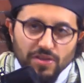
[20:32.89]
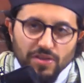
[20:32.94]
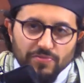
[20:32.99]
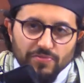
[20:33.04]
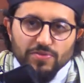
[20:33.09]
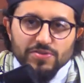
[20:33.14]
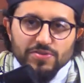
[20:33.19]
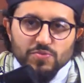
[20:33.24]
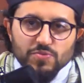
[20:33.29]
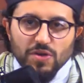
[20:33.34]

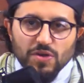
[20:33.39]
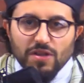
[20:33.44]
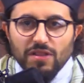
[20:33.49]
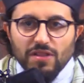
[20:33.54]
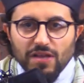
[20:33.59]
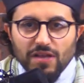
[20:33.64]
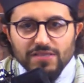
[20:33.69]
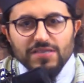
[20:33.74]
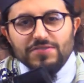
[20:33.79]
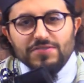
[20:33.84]
Evil is what
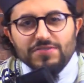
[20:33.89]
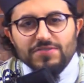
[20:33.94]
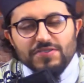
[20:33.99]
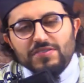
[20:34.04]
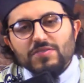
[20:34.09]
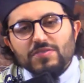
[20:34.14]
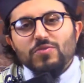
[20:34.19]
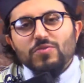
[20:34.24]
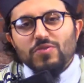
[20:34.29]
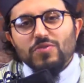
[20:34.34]
Allah tells us
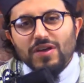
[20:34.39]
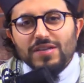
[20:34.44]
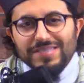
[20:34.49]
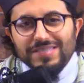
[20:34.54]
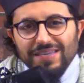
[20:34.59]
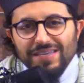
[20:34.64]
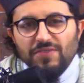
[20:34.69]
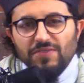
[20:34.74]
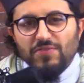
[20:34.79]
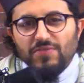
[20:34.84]
in the Quran
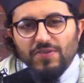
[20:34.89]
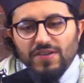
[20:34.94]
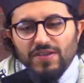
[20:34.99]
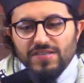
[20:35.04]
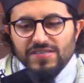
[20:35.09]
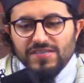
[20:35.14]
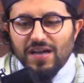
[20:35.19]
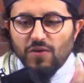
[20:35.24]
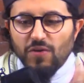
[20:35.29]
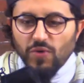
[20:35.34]
is evil, and
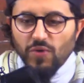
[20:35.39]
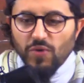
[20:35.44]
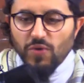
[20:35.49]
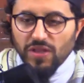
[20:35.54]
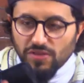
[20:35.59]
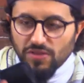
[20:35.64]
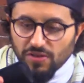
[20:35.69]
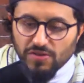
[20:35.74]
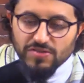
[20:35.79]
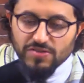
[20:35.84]
it's outweighed
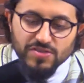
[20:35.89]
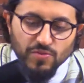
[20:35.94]
the good.